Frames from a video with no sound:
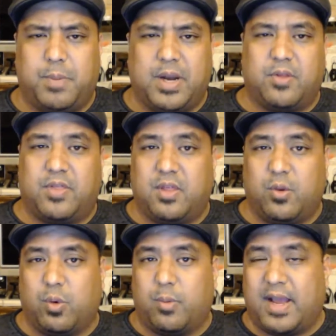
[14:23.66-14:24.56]
better than
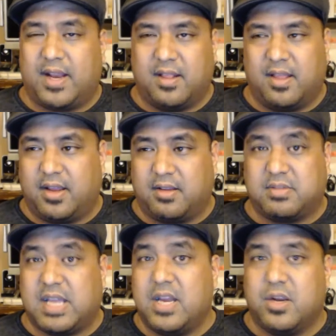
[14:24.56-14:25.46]
they were back in like
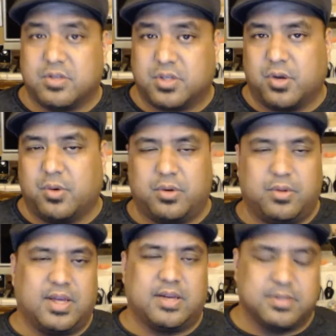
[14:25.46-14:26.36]
10 years ago in
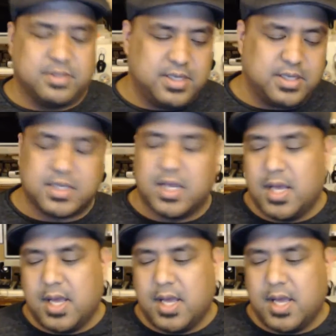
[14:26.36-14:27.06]
2006.